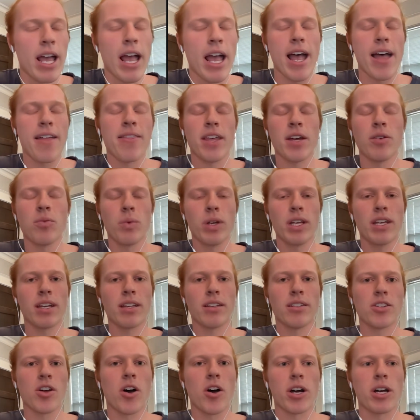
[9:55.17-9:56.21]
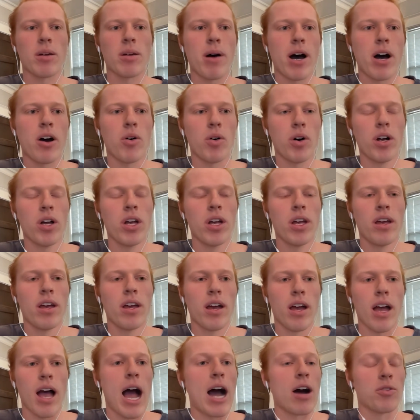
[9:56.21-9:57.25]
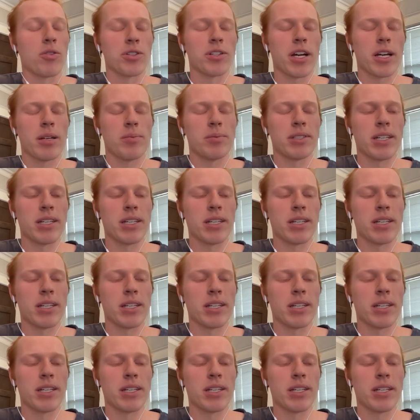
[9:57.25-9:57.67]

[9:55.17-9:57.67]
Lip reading: and then we can talk about how type